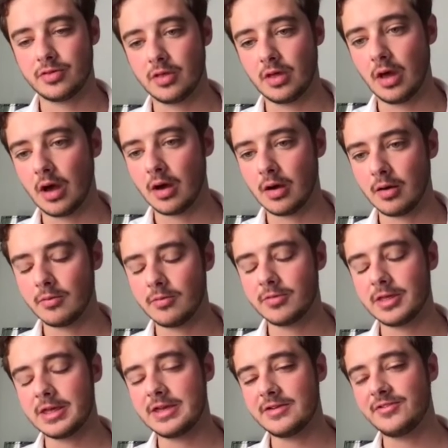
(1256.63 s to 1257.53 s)
the
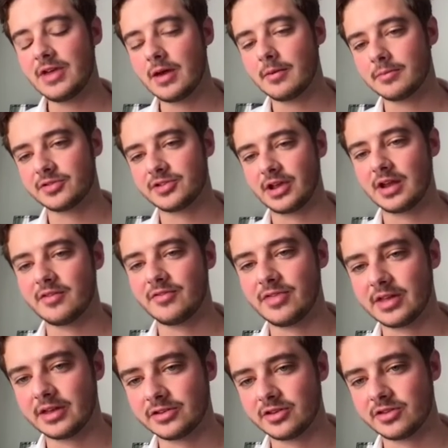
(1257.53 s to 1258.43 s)
EVM side of
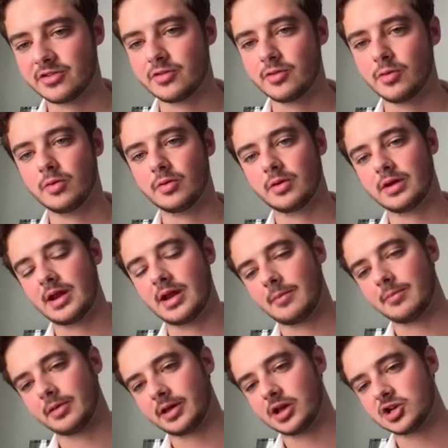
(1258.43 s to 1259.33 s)
things is through an
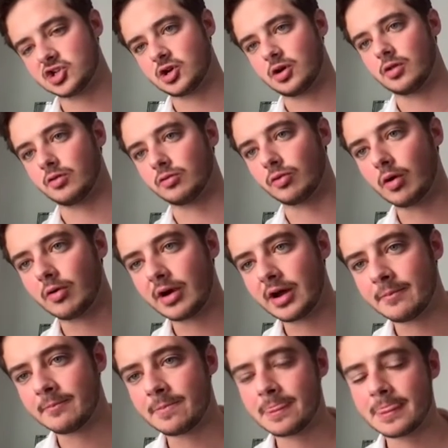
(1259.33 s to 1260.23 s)
application called
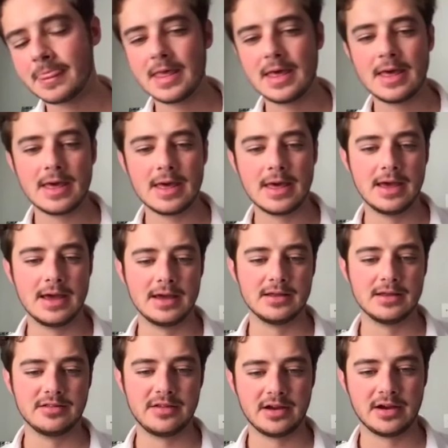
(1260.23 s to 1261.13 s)
Aurora,
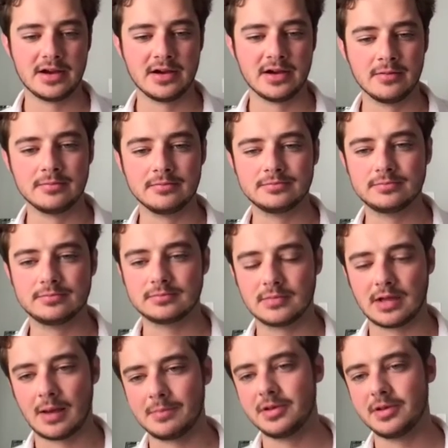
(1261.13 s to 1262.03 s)
and
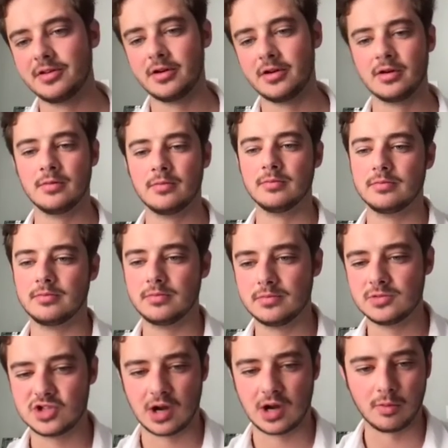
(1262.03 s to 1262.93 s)
happy to
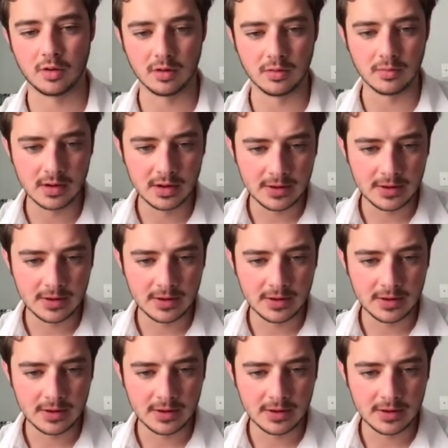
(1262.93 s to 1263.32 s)
chat more